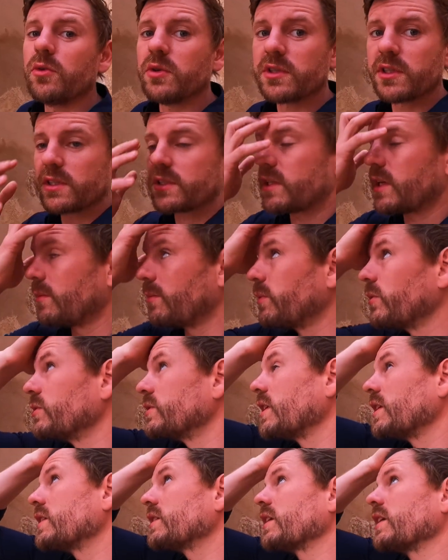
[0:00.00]
who was this temple
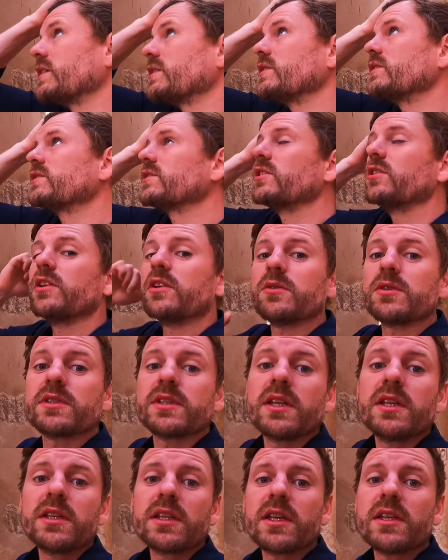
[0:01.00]
dedicated to? And it was
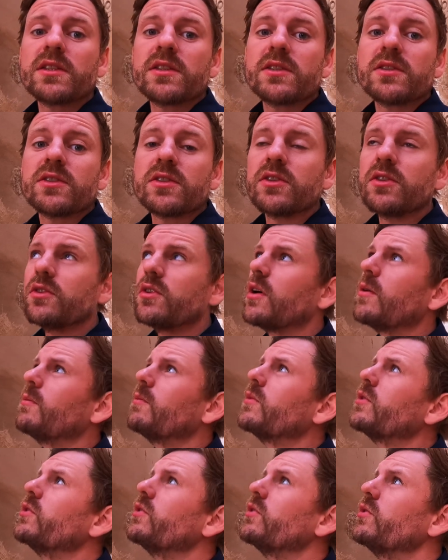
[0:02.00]
dedicated to
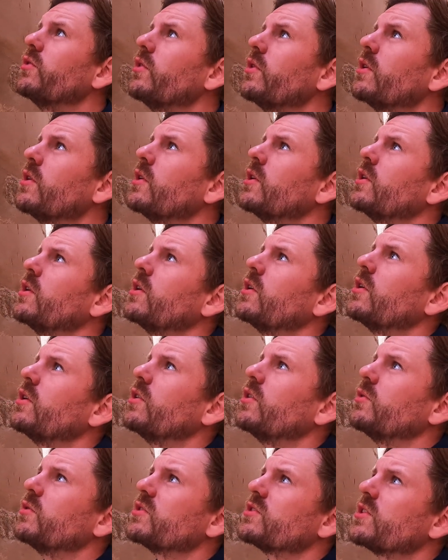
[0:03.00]
Amun
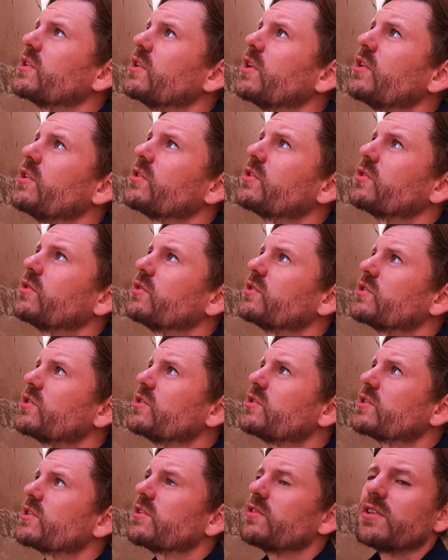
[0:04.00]
who was the local
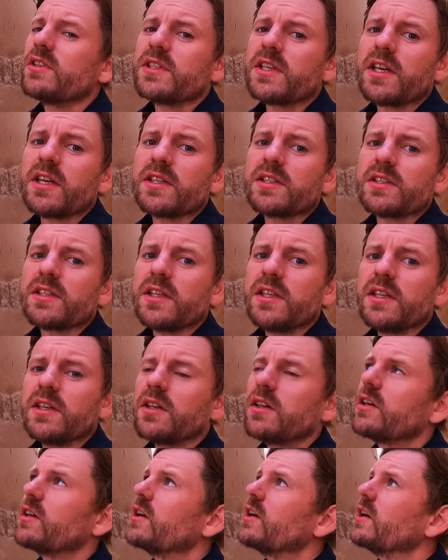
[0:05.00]
tutelary deity
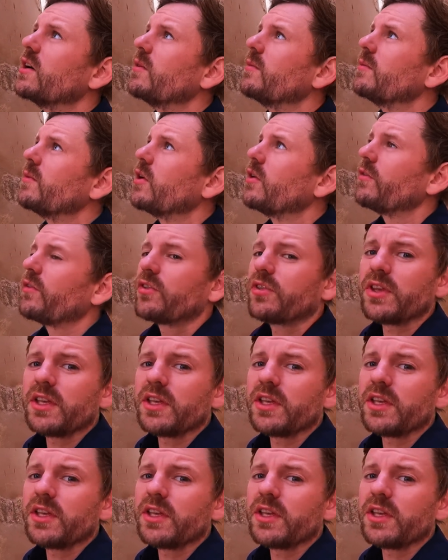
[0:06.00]
um, of